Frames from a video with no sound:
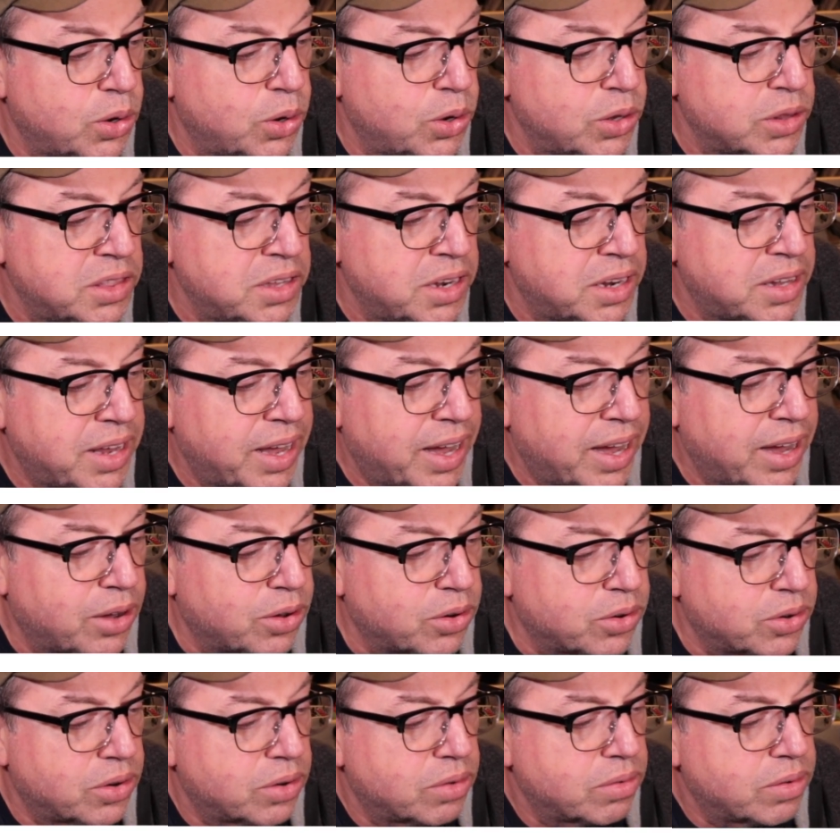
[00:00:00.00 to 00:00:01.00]
holding it
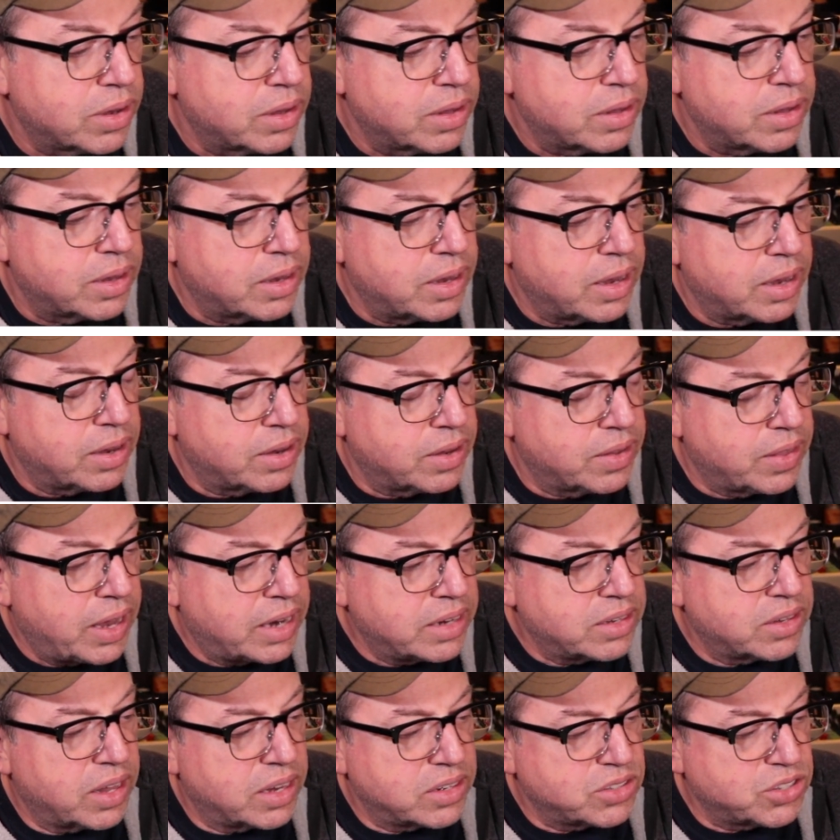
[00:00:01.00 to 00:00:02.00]
down.
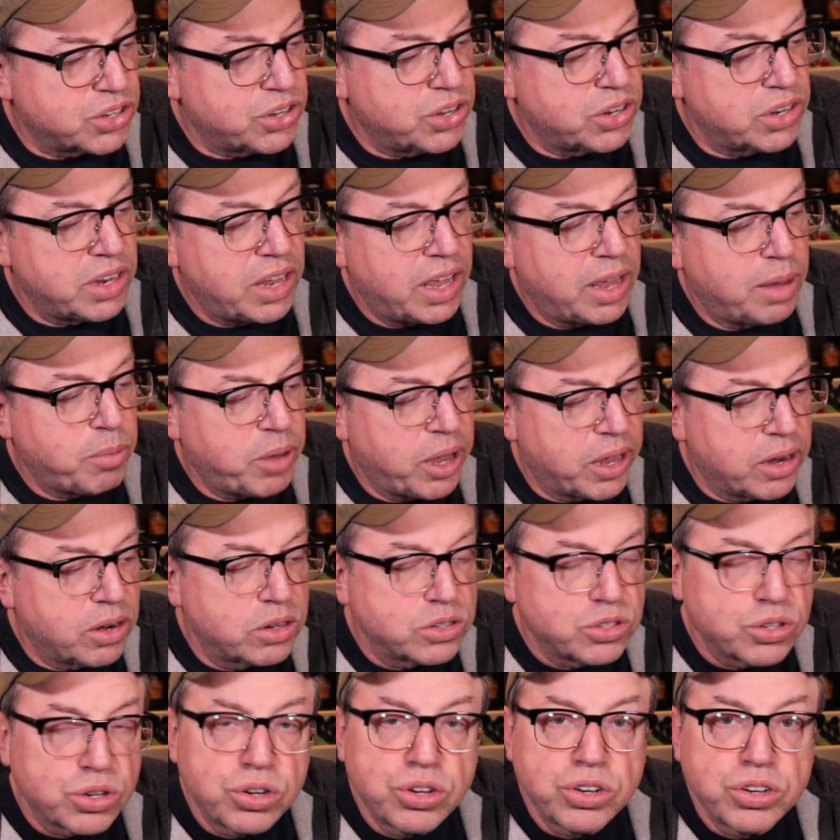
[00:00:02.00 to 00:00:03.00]
That's a good name and
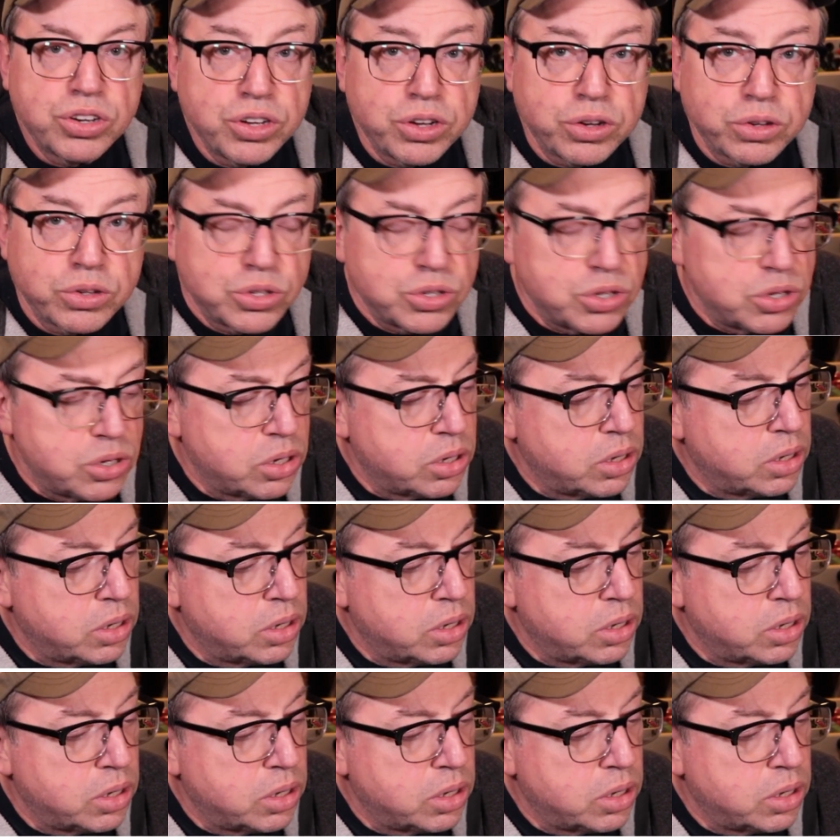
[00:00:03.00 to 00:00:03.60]
also good news.